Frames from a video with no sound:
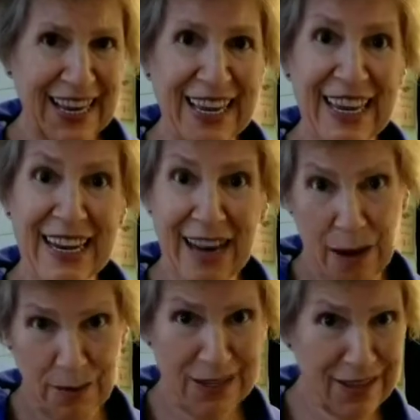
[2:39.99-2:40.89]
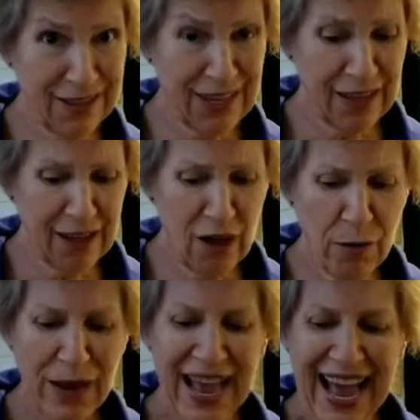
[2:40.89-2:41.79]
in
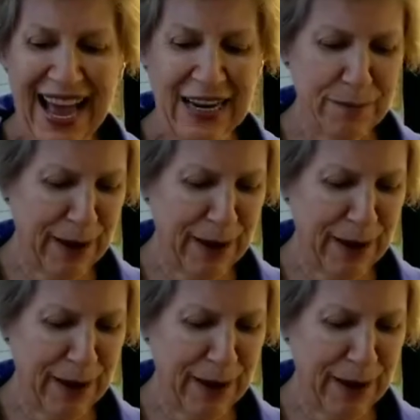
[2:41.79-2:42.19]
Amazon.com and